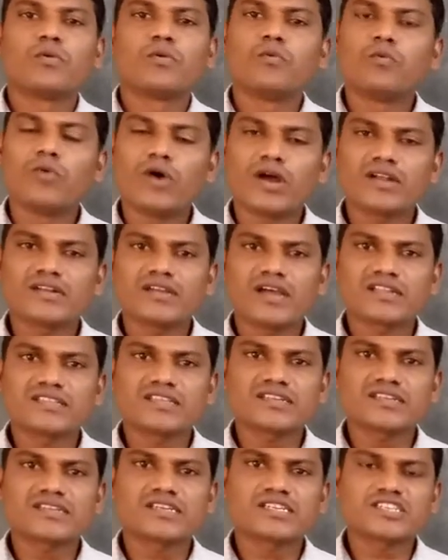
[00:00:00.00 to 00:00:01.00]
what are
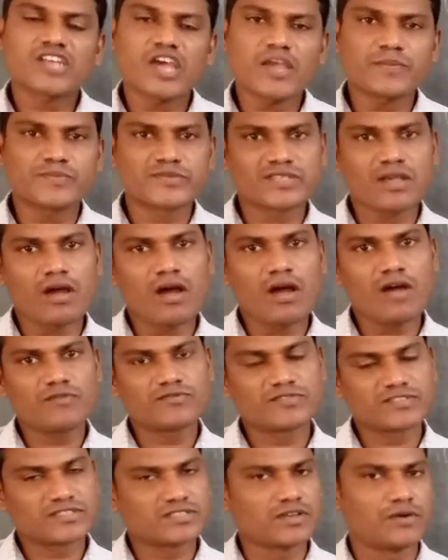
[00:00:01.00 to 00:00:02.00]
the types of
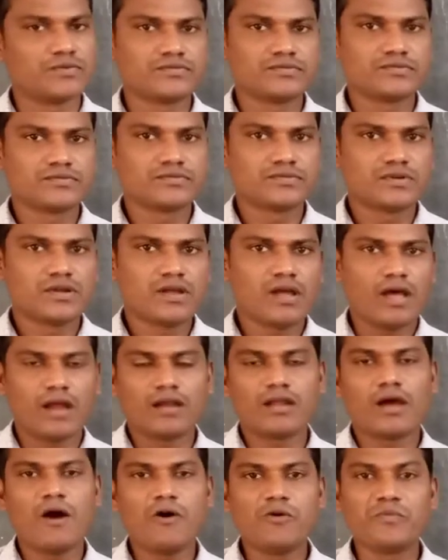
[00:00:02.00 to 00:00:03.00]
sound and
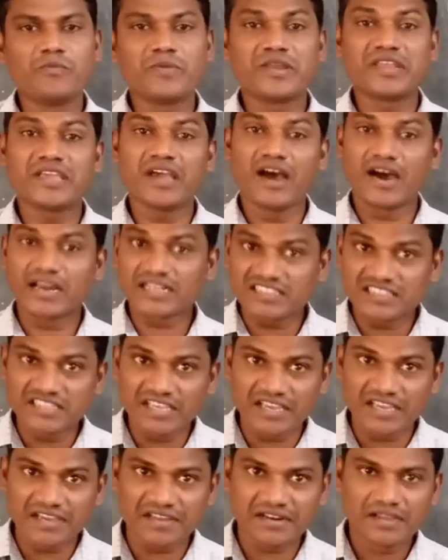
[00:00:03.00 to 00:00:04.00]
how many are
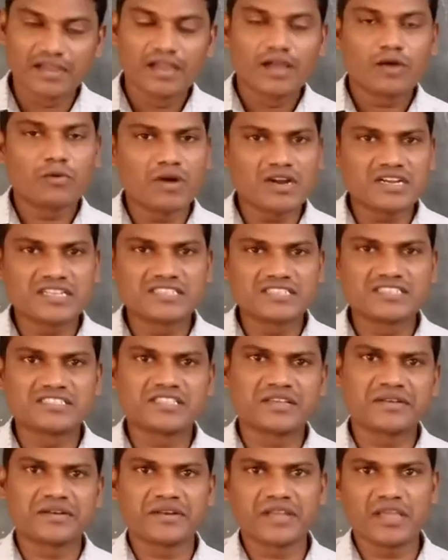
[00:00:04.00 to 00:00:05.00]
there, what is
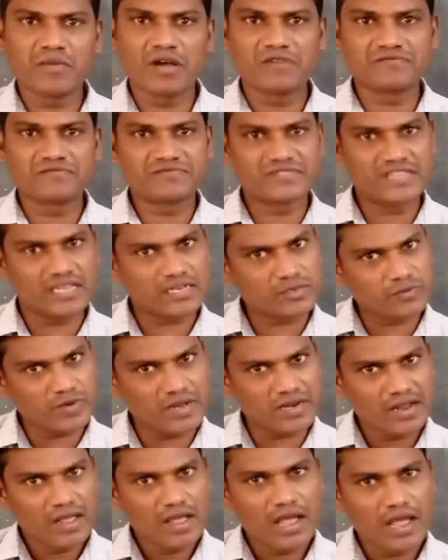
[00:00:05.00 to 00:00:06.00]
the name of that
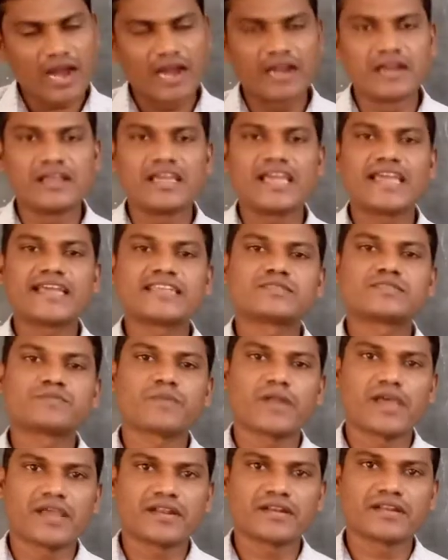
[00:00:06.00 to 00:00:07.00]
one, and
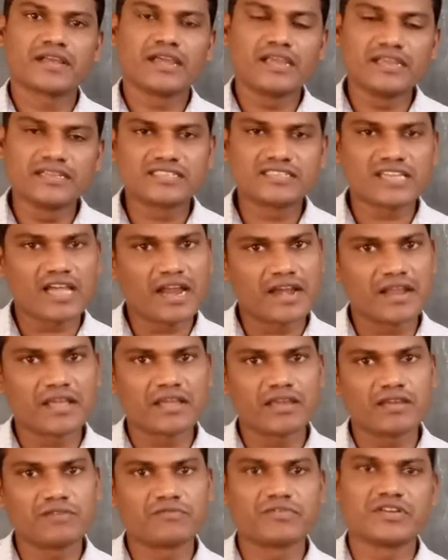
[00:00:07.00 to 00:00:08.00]
explain each and
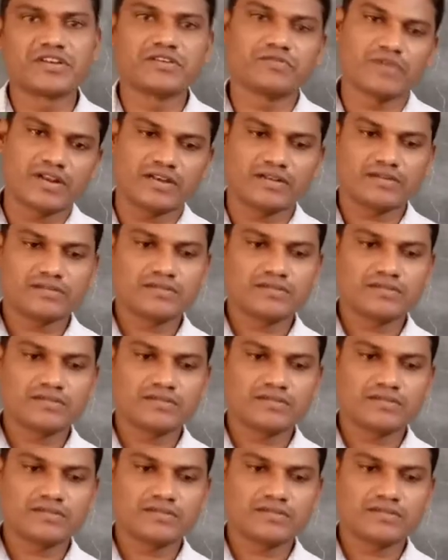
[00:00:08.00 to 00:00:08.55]
every one.